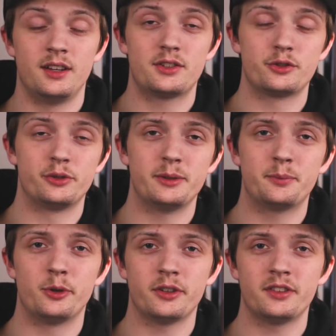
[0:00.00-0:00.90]
It's really
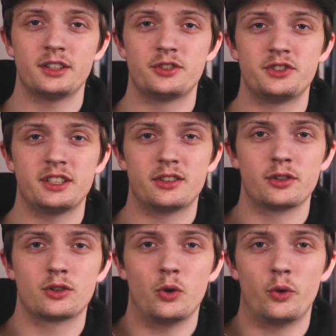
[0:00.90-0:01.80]
important that you stick to
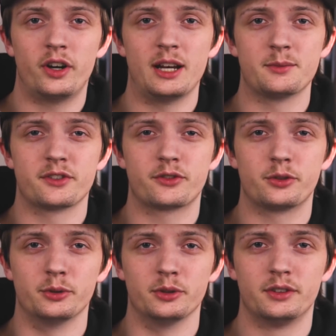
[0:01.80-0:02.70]
the core items of
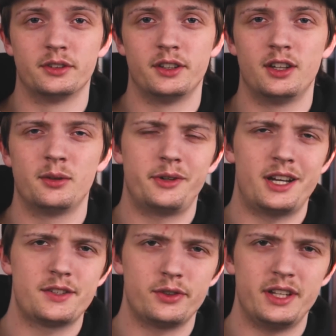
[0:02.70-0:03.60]
Krul. But
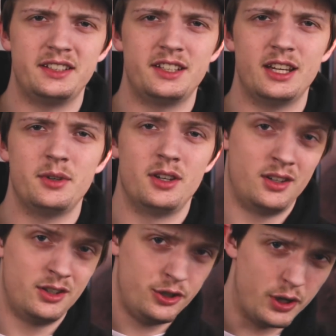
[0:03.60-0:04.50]
as for late game,
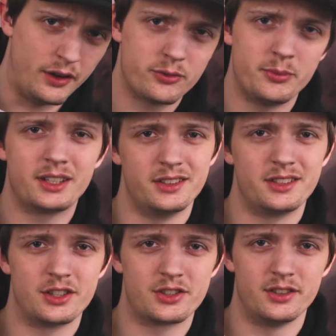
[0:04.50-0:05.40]
you have to make a
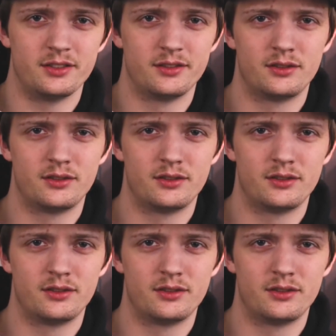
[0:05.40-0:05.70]
decision.